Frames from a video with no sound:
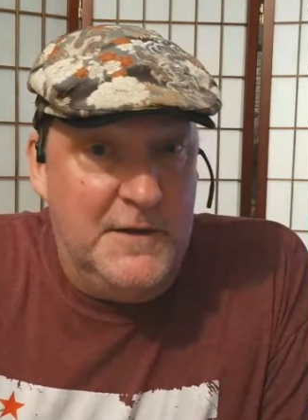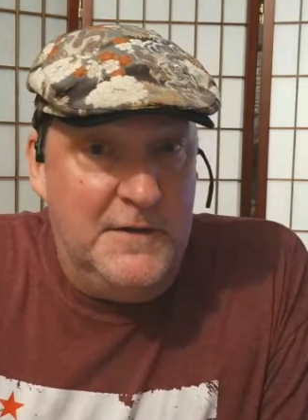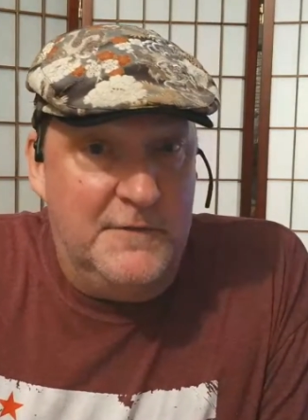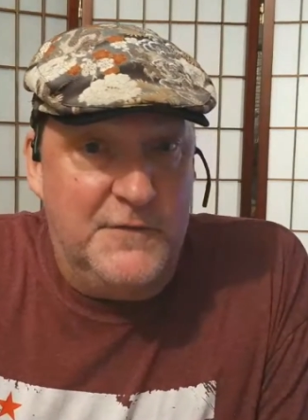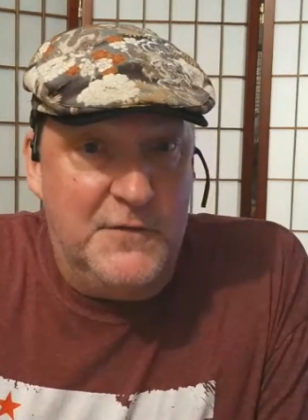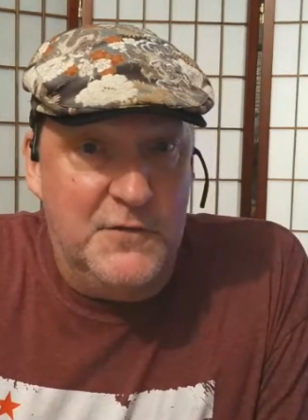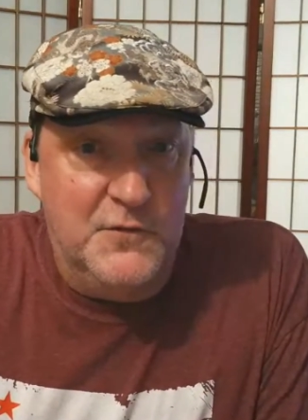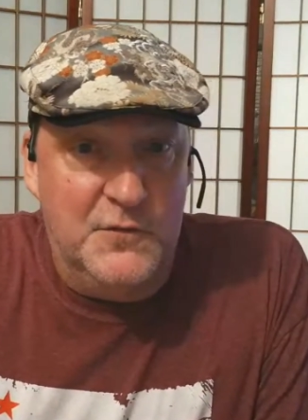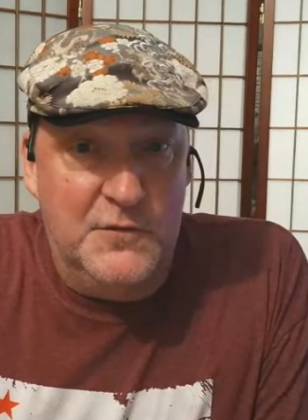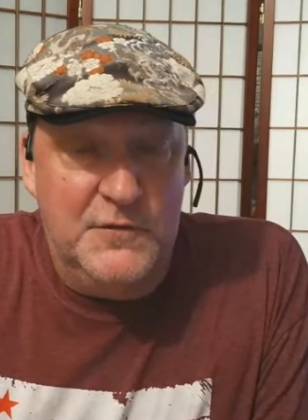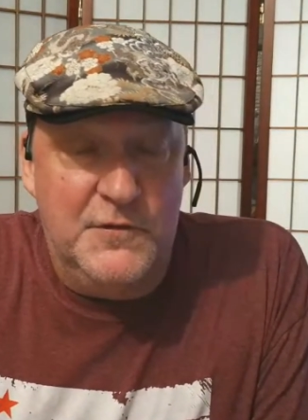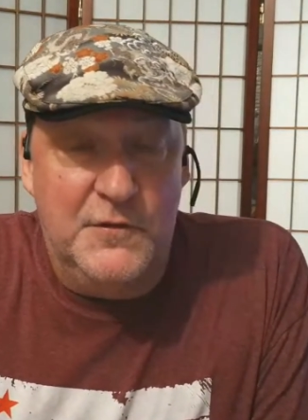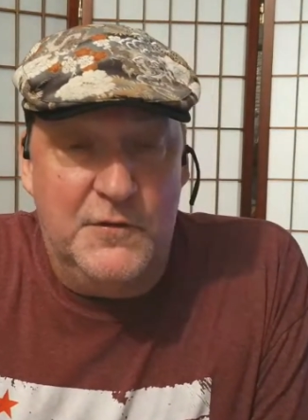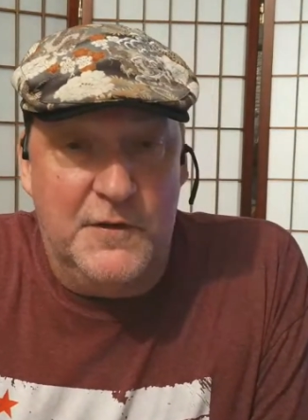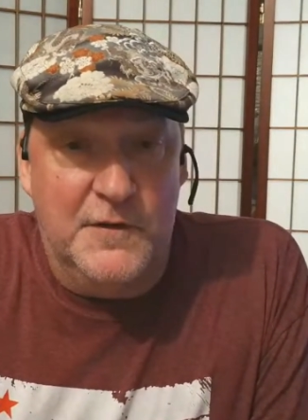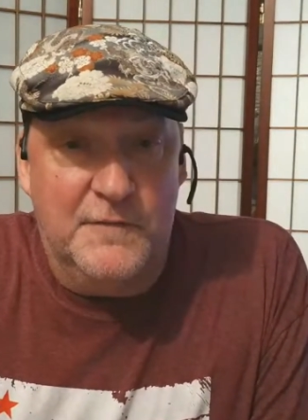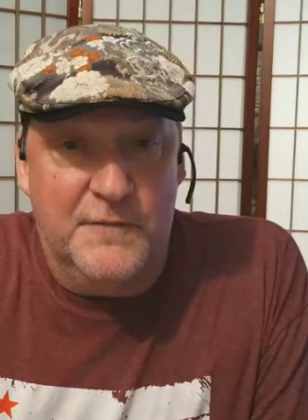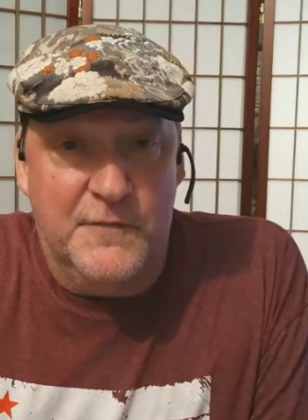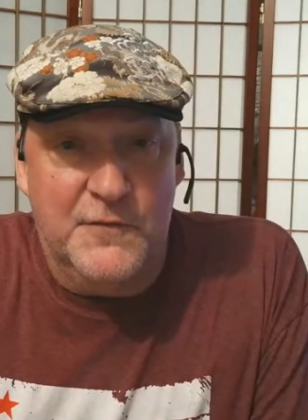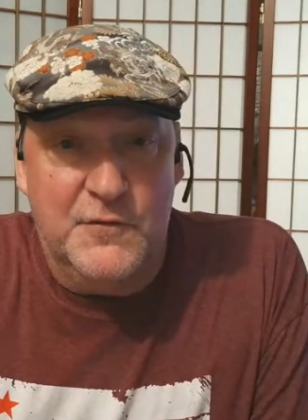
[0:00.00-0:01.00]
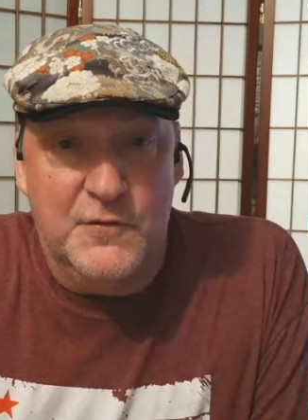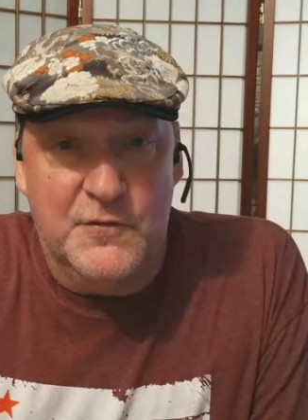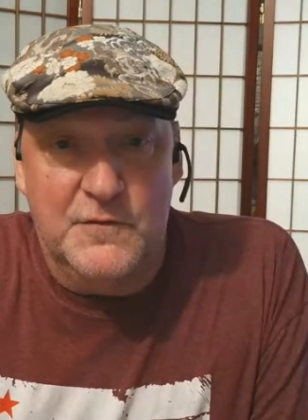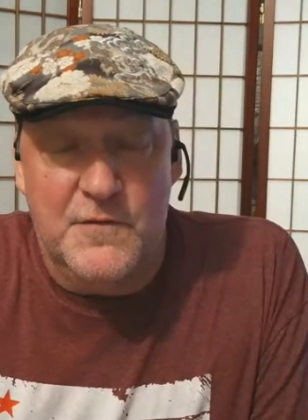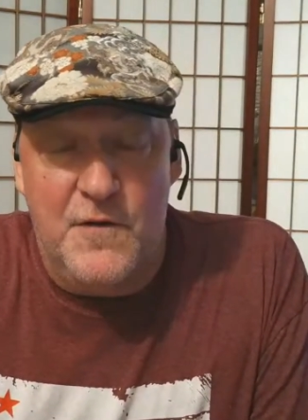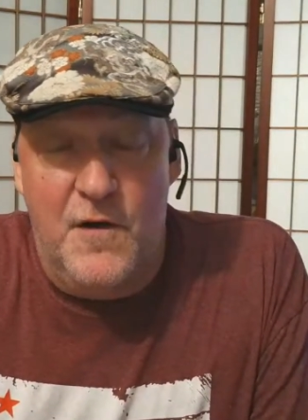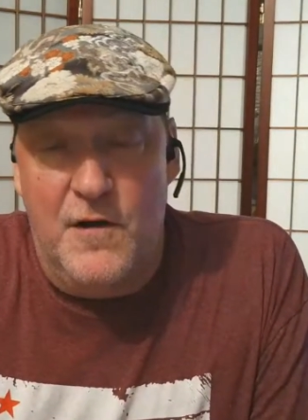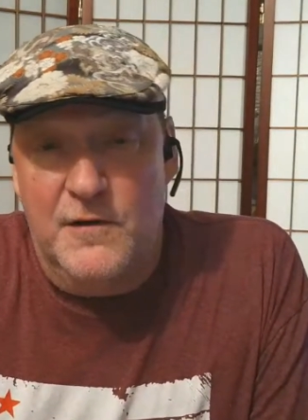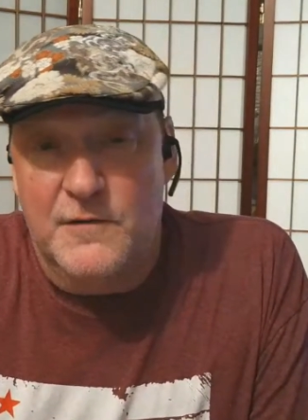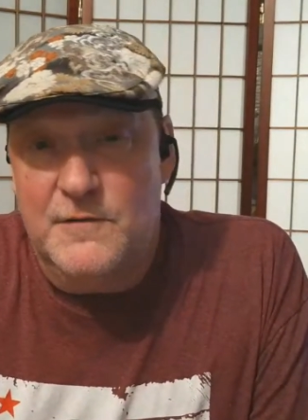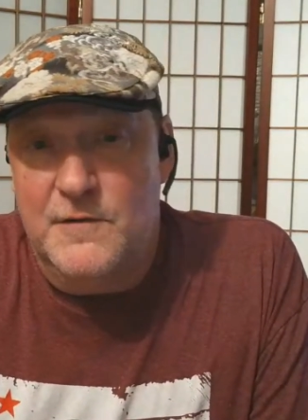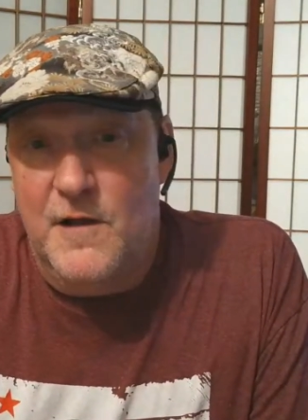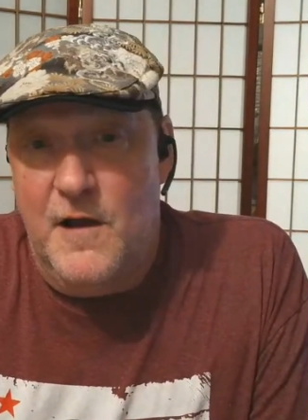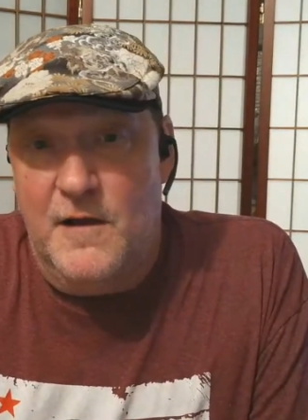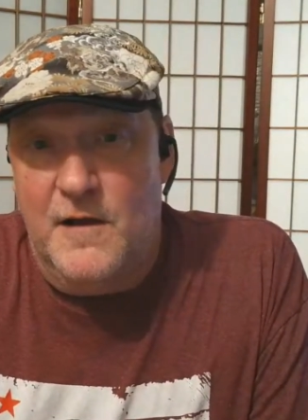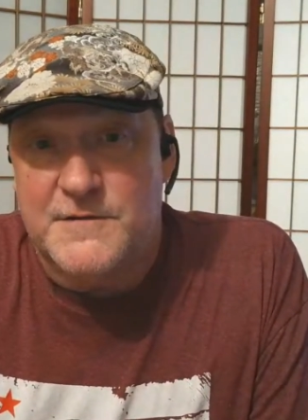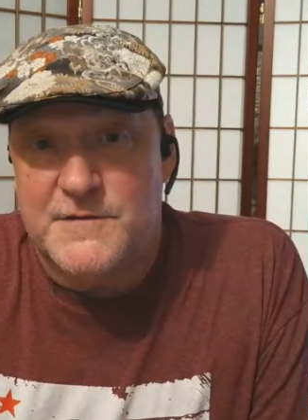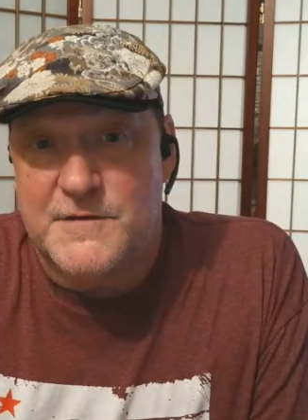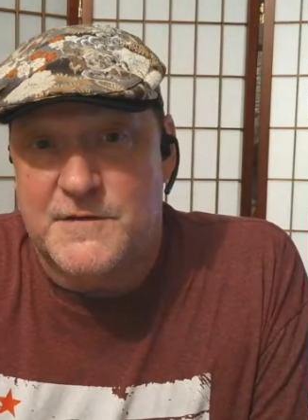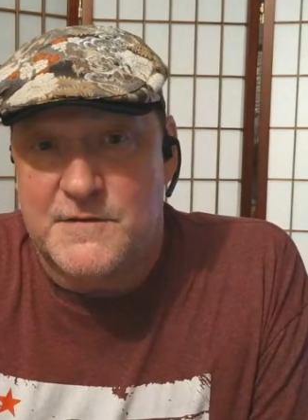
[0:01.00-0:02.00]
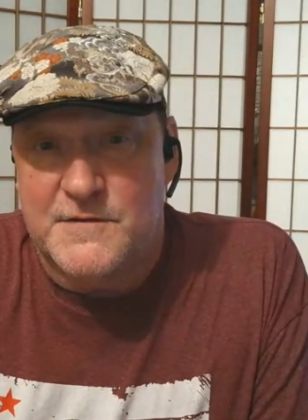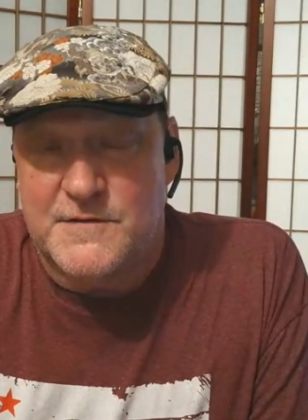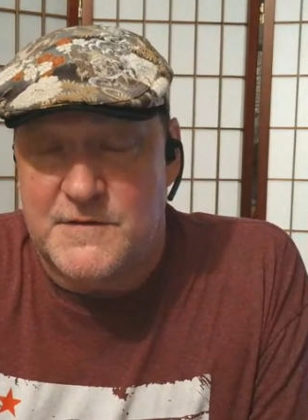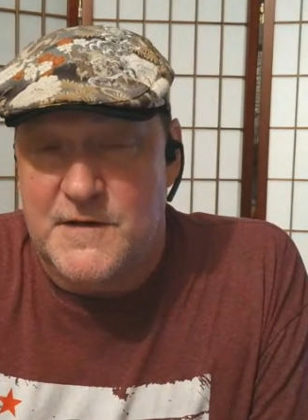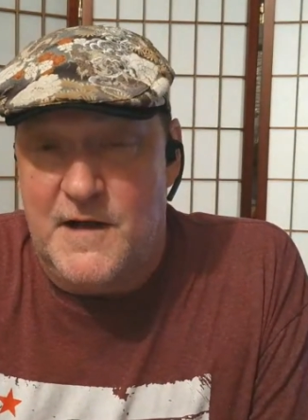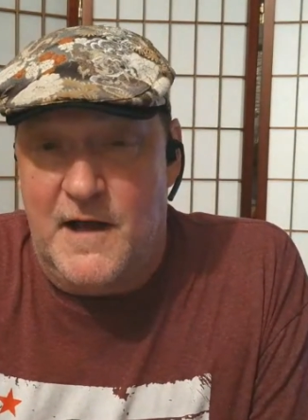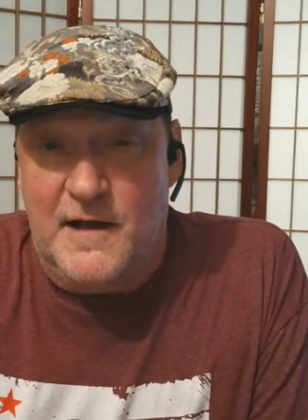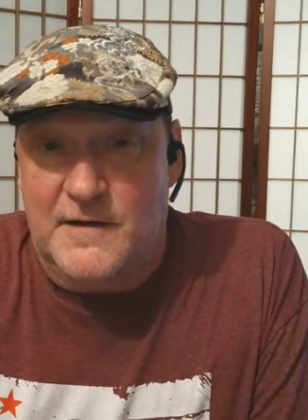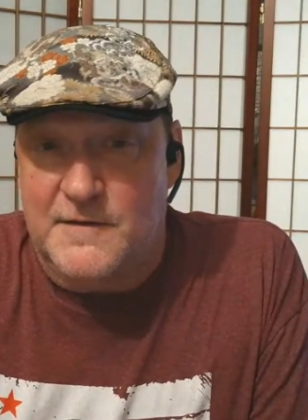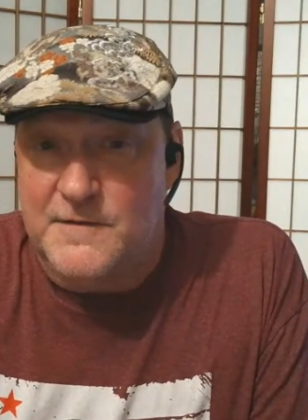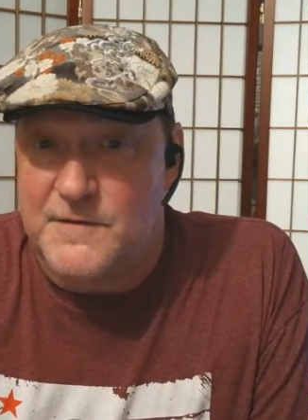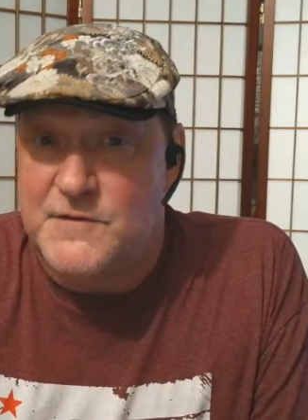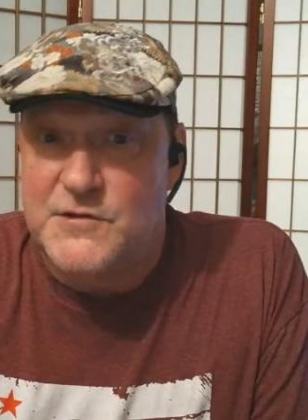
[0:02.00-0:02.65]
if you're looking for your long lost snack